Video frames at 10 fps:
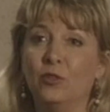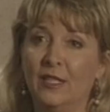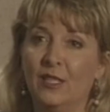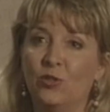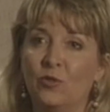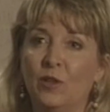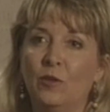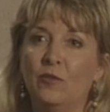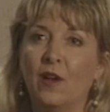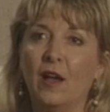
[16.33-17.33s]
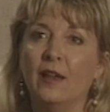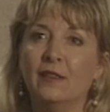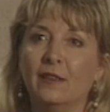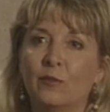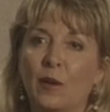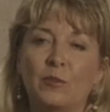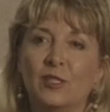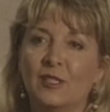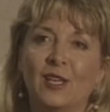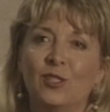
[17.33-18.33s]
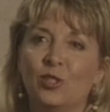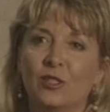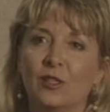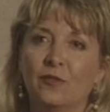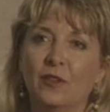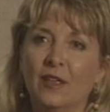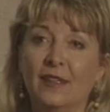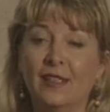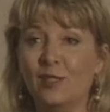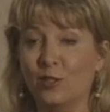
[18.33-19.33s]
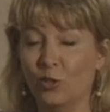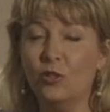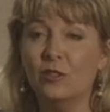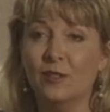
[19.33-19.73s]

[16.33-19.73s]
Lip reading: history, we find representations of things that look